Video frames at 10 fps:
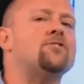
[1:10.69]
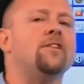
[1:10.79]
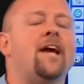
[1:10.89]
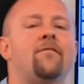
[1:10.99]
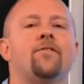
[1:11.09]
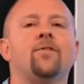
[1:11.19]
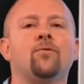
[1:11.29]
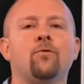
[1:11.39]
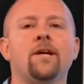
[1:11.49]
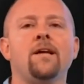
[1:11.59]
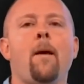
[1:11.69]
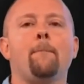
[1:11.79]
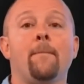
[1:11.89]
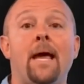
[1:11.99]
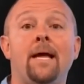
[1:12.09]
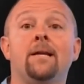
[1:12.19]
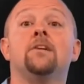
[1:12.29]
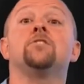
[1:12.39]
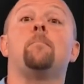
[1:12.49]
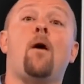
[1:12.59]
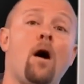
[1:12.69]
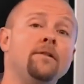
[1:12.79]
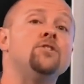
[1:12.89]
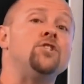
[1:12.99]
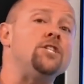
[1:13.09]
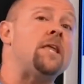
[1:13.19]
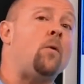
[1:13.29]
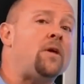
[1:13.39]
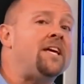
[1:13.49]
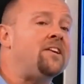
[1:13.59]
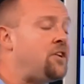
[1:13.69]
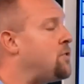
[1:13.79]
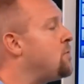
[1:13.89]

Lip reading: we actually have three main topologies that we